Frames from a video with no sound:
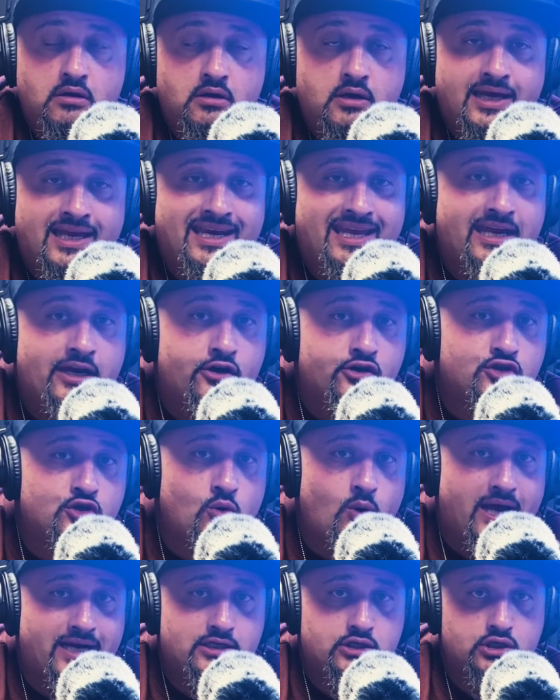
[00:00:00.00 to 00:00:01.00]
an ear
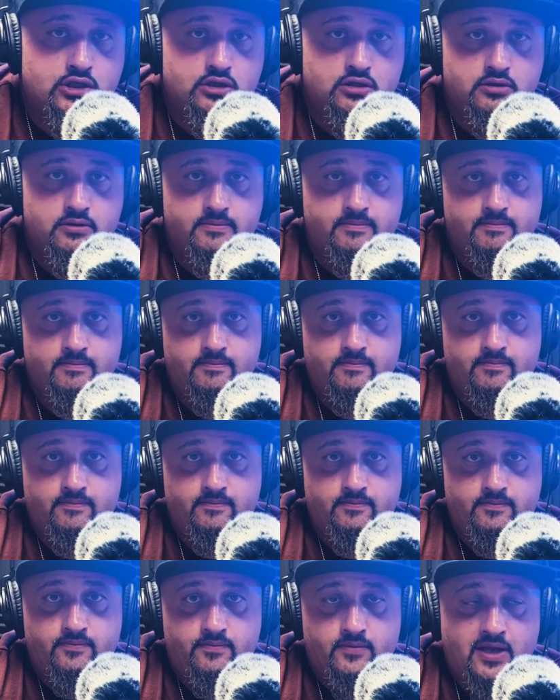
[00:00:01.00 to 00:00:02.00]
twitch,
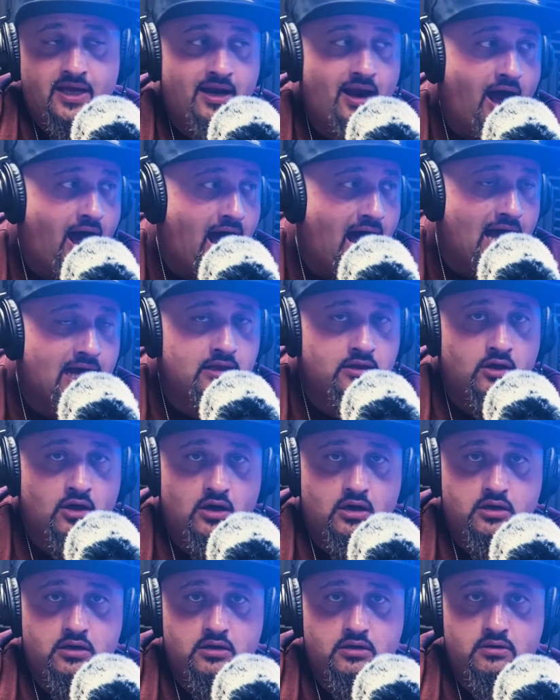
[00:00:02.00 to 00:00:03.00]
an eye
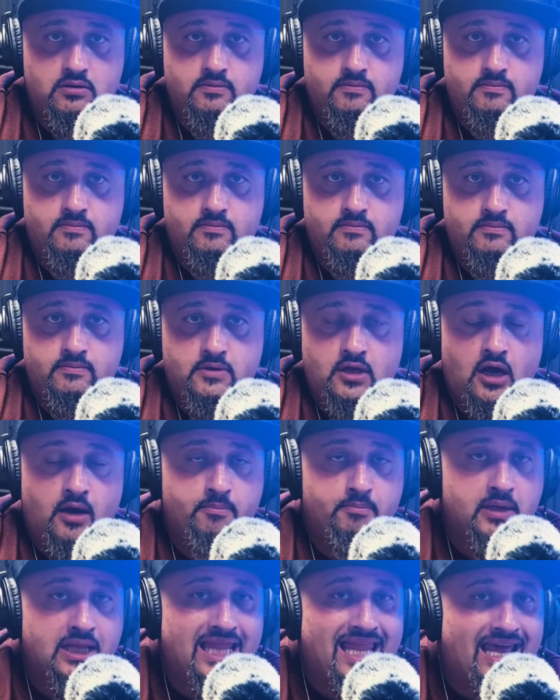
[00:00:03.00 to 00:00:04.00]
look, a
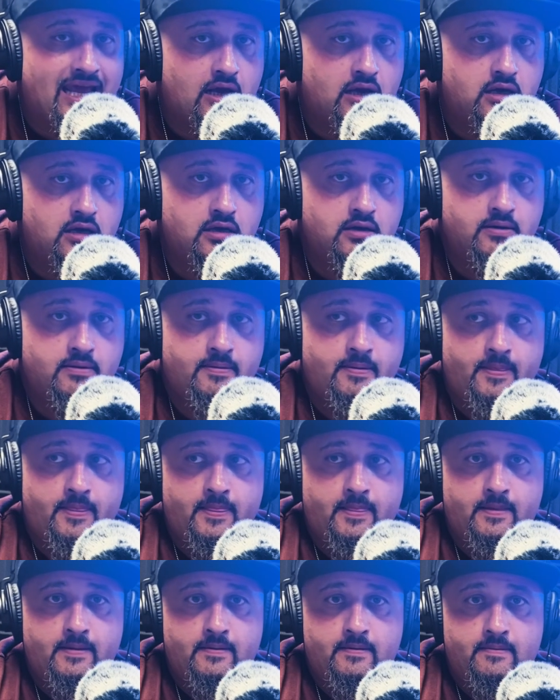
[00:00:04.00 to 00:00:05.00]
blink.
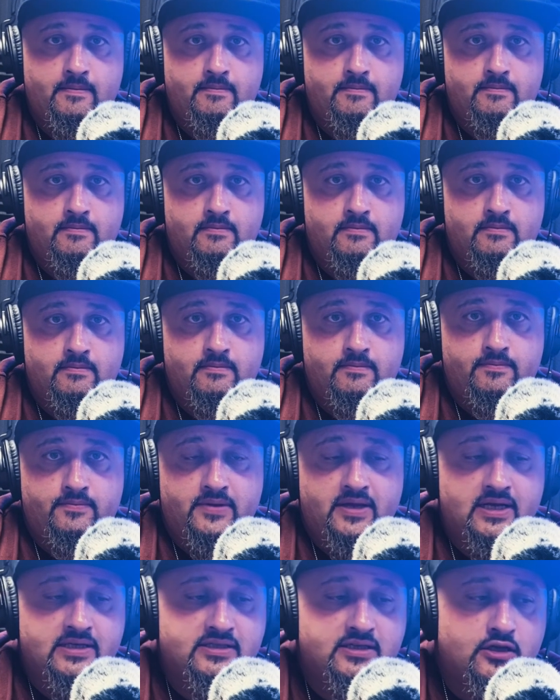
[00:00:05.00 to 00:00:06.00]

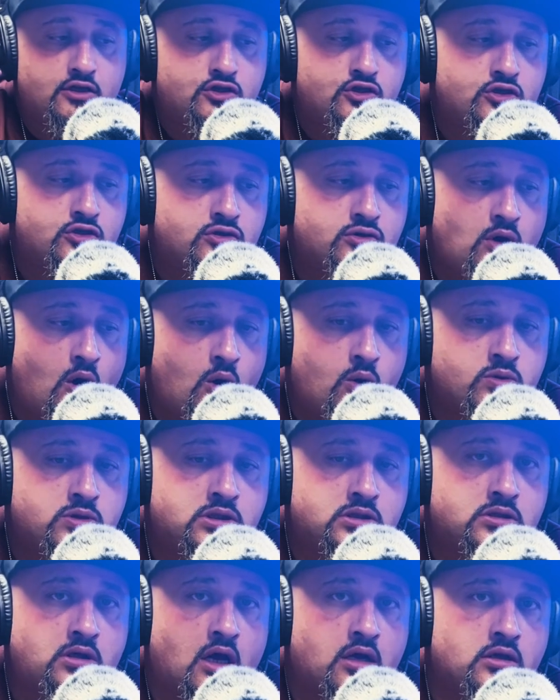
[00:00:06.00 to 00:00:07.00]
It's so
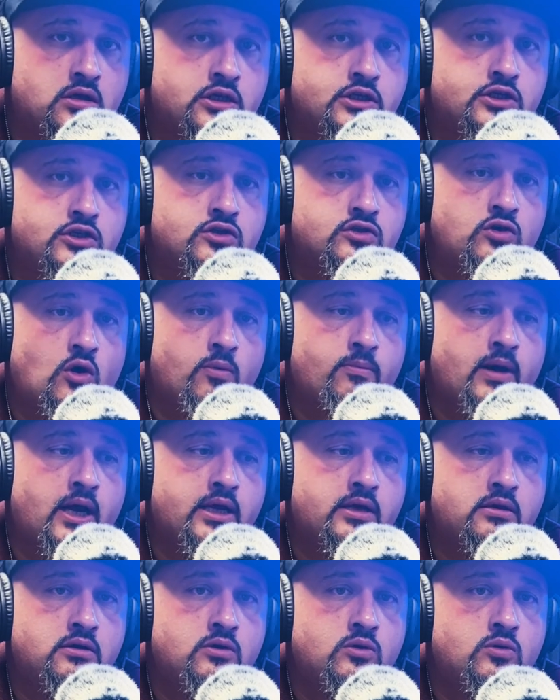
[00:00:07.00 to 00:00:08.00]
subtle and so
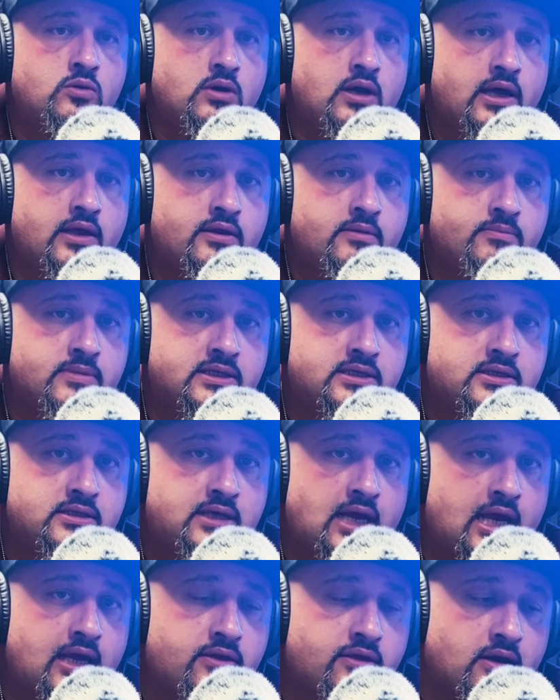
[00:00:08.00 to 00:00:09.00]
minute, and the
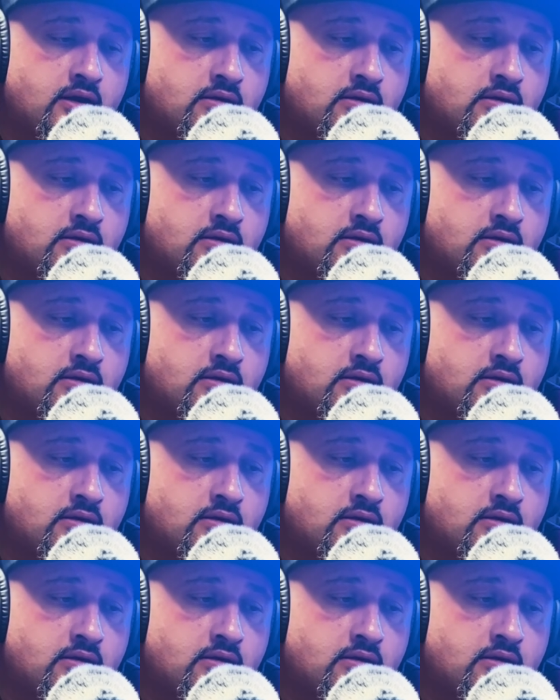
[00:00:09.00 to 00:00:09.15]
mistake that a